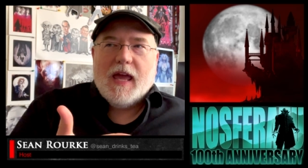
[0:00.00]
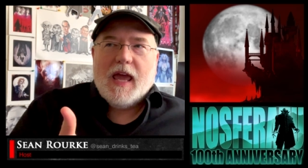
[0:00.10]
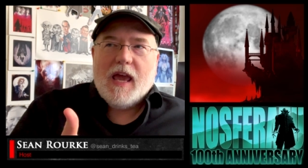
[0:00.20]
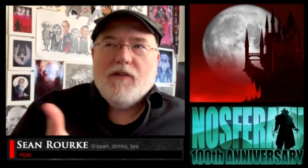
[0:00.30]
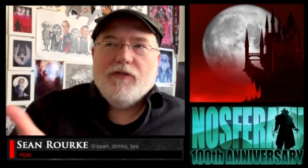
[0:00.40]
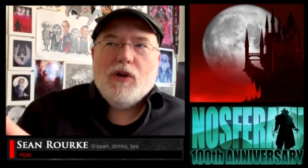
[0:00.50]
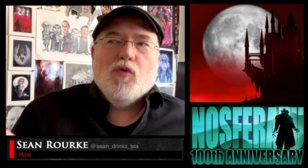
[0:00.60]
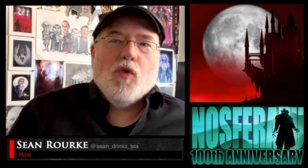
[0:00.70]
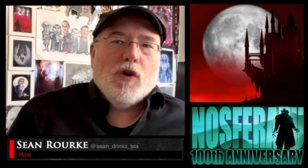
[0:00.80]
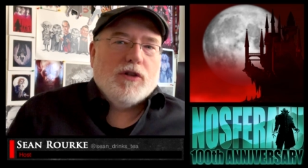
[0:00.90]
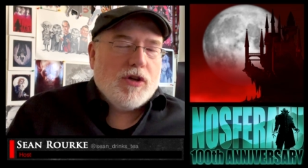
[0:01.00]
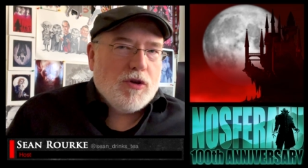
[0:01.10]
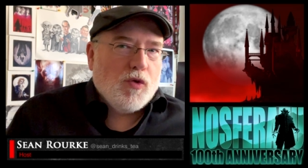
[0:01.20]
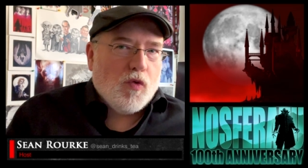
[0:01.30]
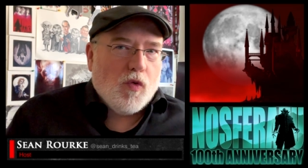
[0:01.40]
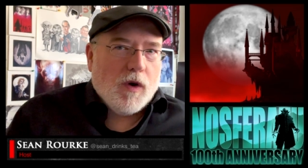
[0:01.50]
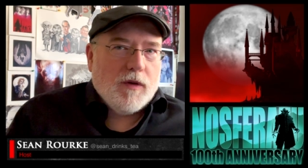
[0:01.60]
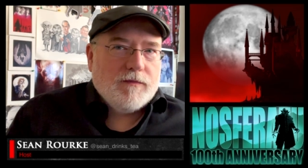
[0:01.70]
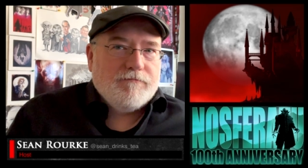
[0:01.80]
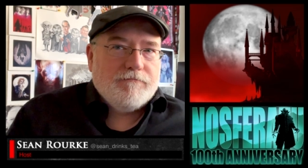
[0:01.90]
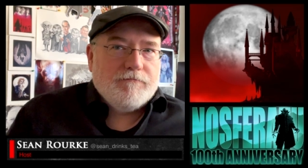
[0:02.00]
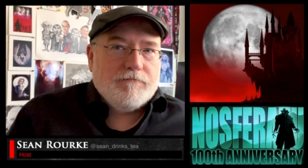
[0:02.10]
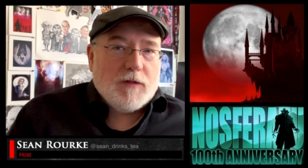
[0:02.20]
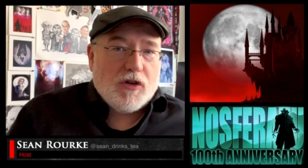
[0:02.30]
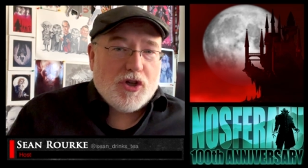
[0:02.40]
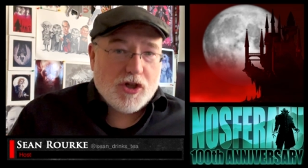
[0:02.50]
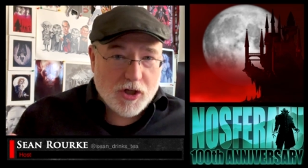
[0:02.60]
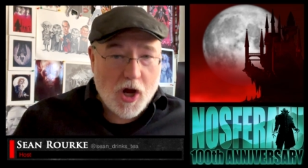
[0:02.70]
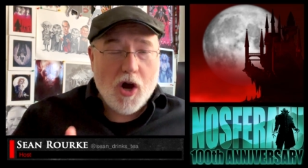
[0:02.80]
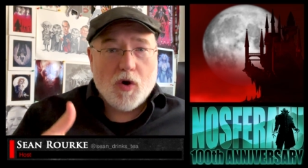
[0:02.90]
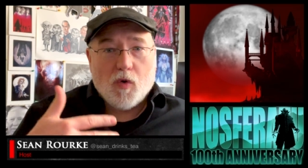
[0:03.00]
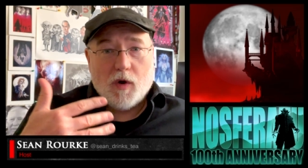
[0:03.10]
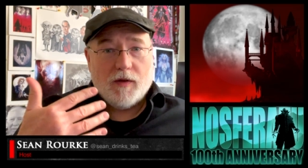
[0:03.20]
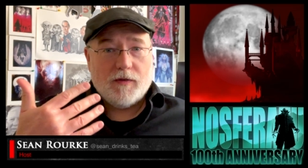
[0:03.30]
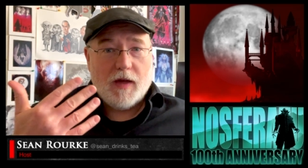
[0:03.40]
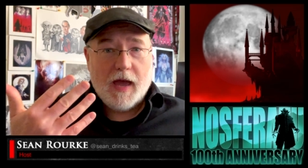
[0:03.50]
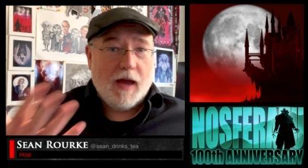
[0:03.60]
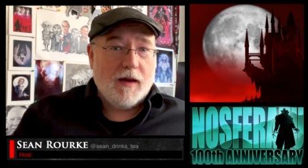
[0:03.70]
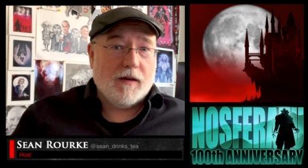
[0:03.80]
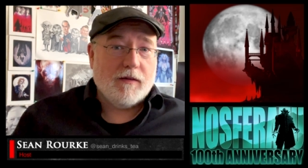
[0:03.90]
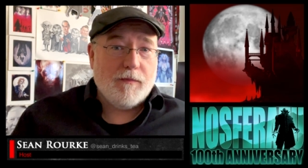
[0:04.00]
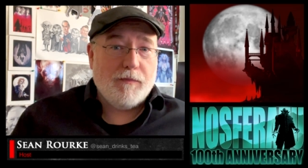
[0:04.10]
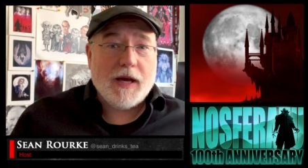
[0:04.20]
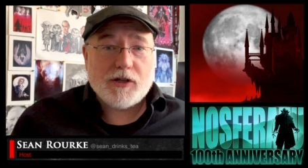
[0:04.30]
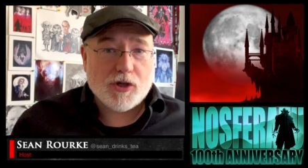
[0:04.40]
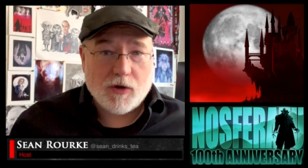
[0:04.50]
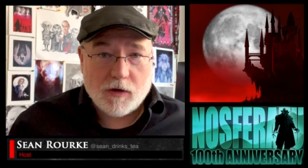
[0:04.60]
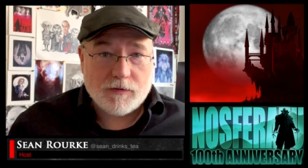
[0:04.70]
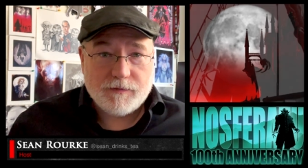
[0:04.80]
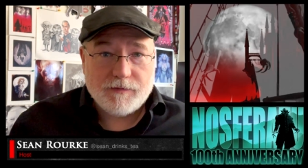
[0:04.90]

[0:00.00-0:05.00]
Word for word: if you were to show a picture